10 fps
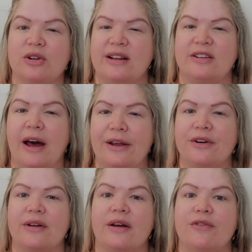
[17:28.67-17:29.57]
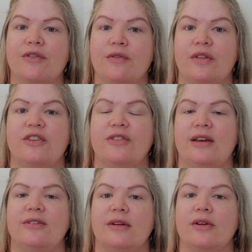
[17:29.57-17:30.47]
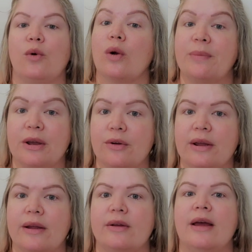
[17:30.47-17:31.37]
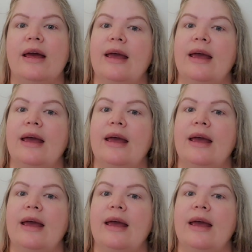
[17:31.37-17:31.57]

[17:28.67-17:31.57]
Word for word: really tired of for the season or period,